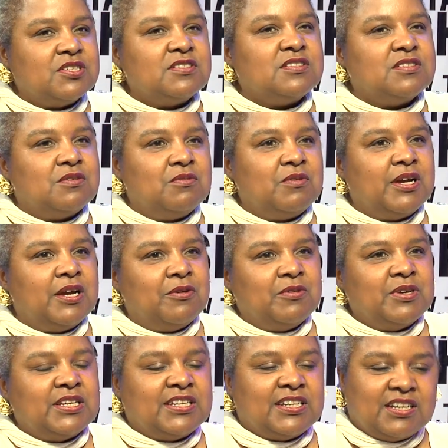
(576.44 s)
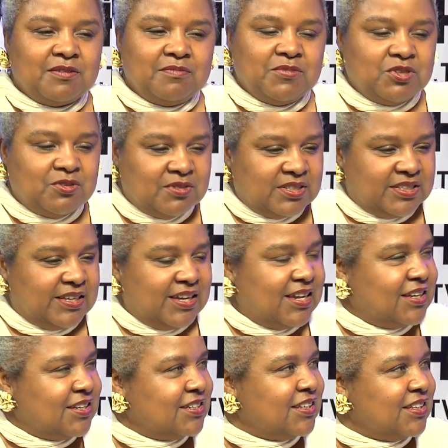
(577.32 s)
is a way we
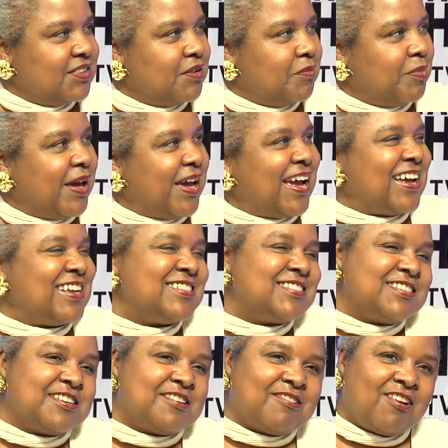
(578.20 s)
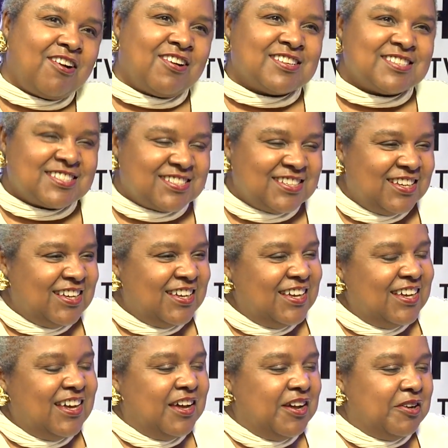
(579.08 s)
communicated in the past across
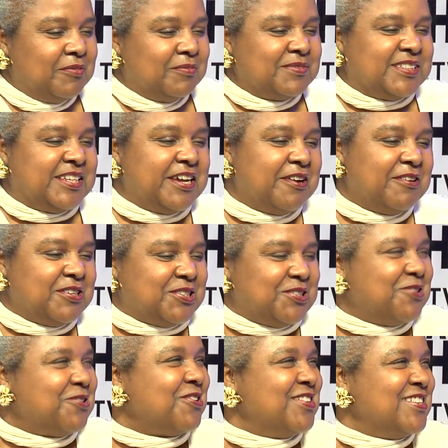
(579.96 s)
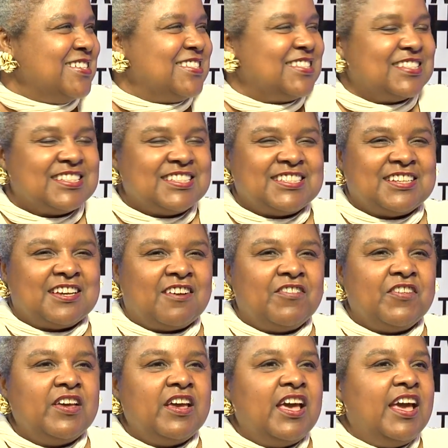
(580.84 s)
territories and
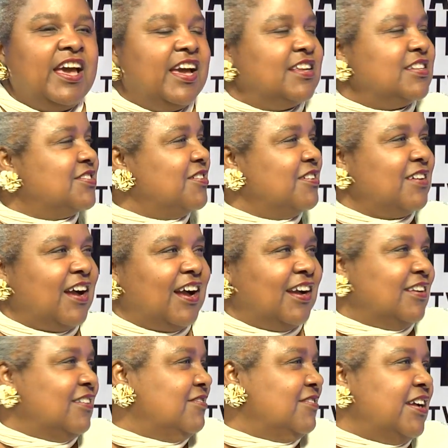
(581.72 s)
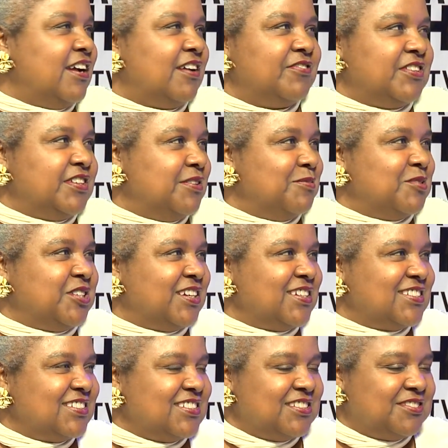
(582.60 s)
stuff. And so I don't have any
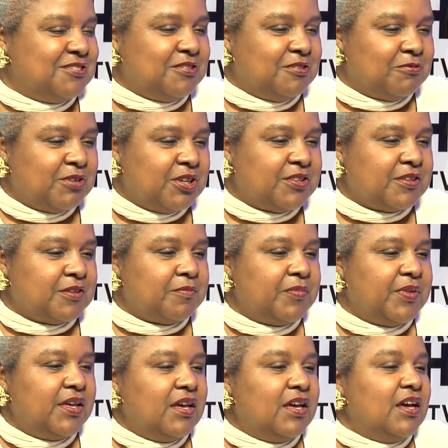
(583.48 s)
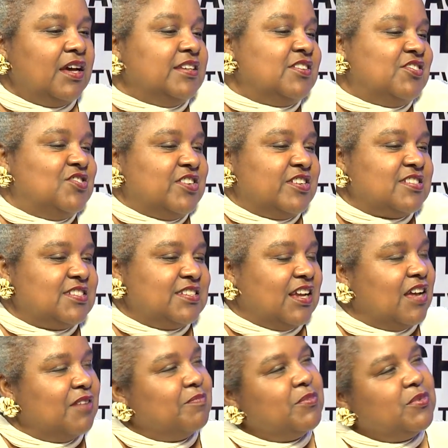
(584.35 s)
objection to a rhythm. It's just
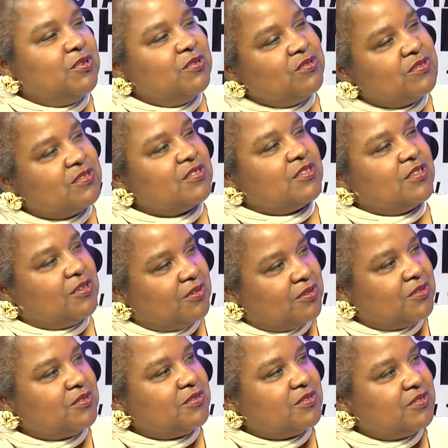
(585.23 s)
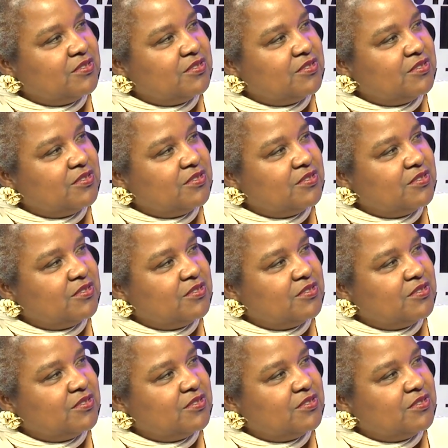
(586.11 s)
not musical.